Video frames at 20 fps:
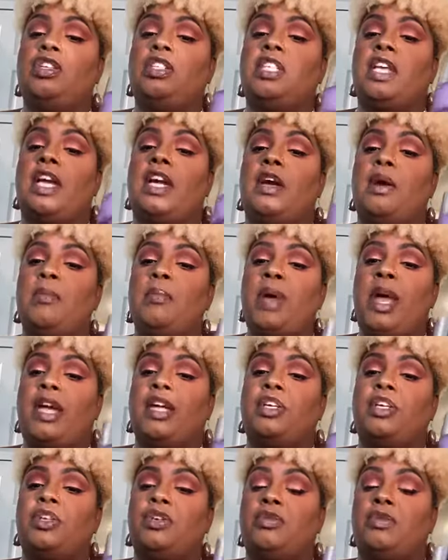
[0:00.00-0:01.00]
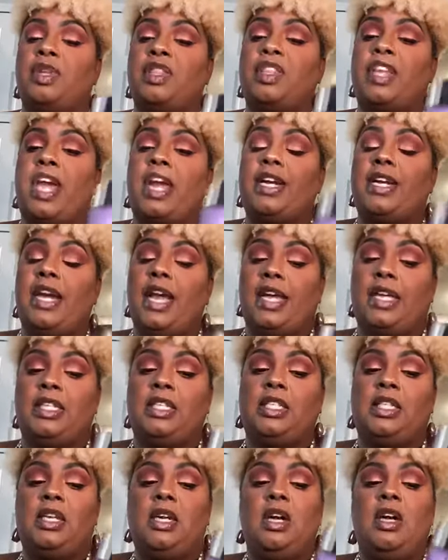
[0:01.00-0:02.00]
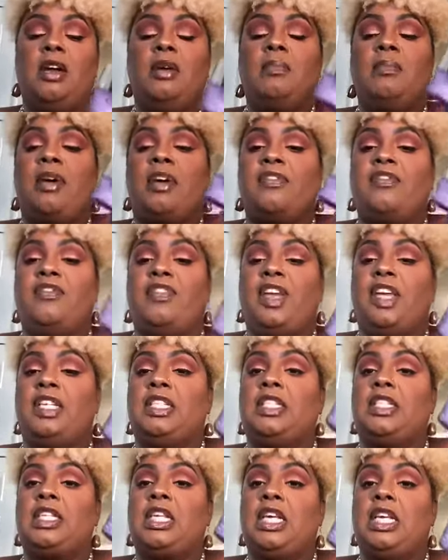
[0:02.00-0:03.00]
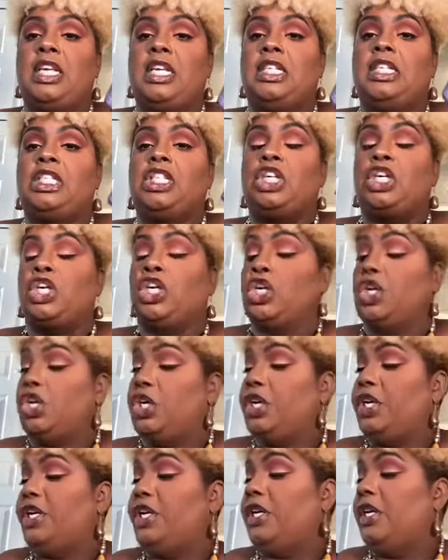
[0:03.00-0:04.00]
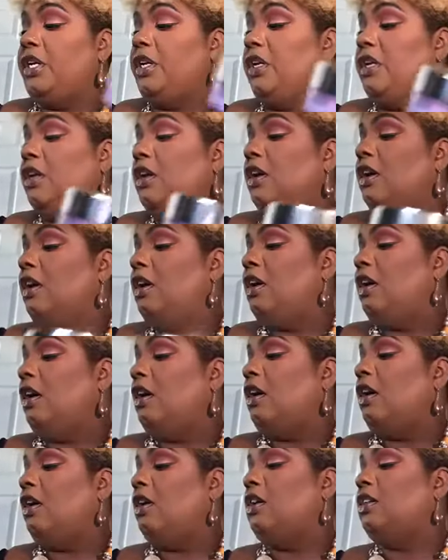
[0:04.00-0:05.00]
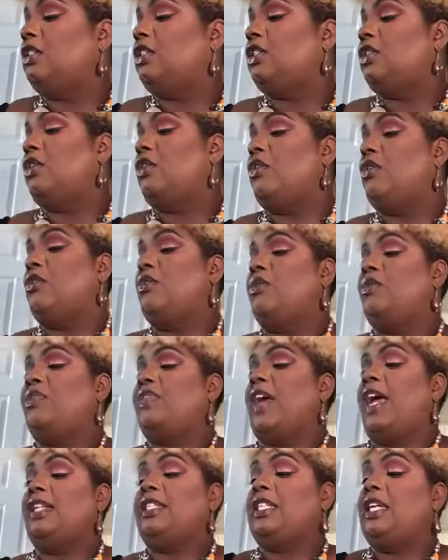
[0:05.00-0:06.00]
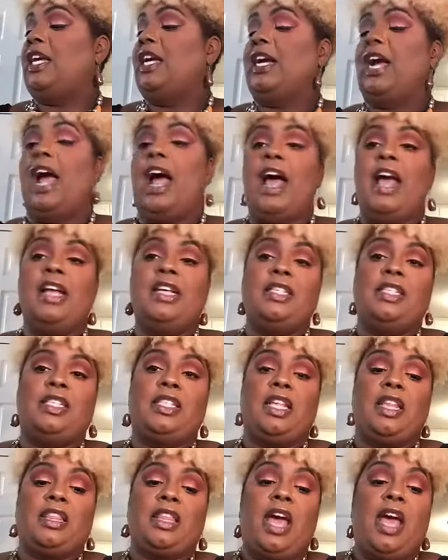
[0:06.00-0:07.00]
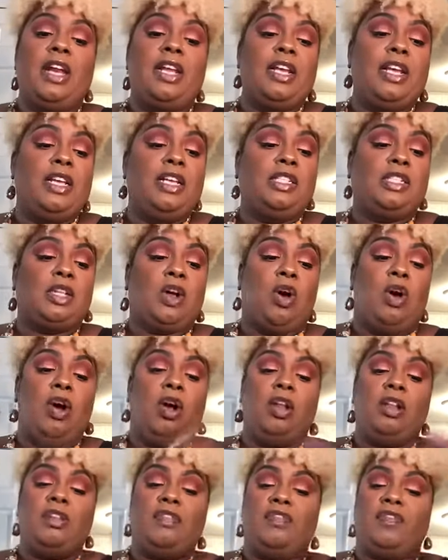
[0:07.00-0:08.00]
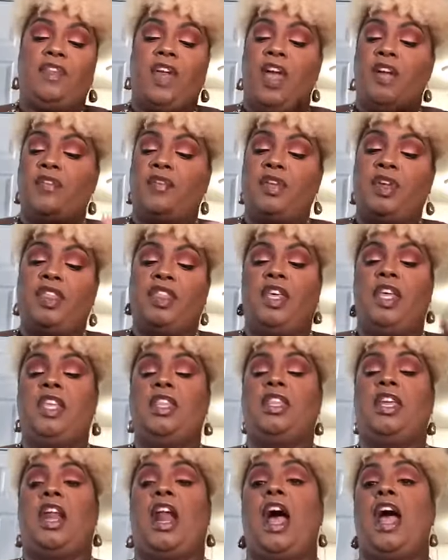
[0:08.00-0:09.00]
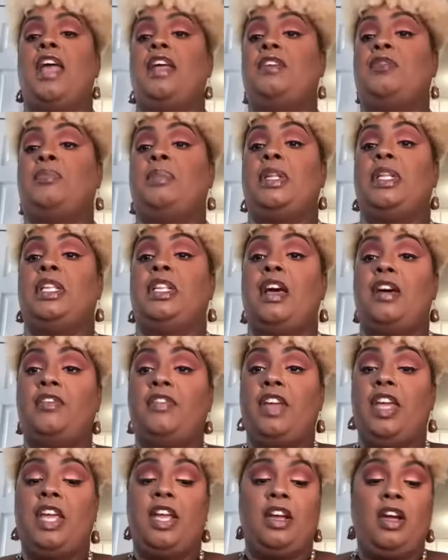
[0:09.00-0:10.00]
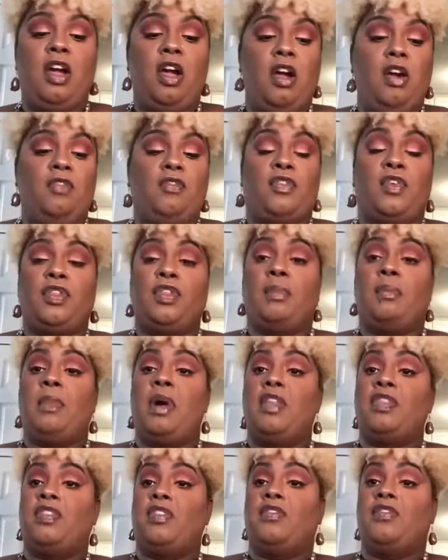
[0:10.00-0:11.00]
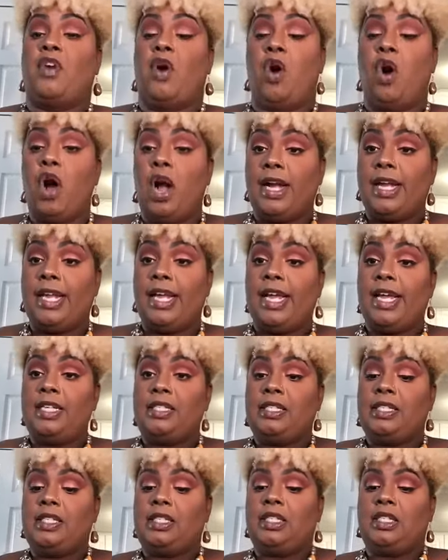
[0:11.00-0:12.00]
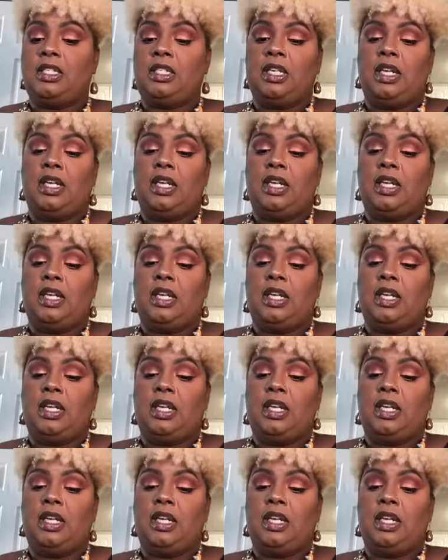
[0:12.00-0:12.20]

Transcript: I come back and do it that night, my face is good. So that's it, guys. That is all of everything that I have been loving for the month of August.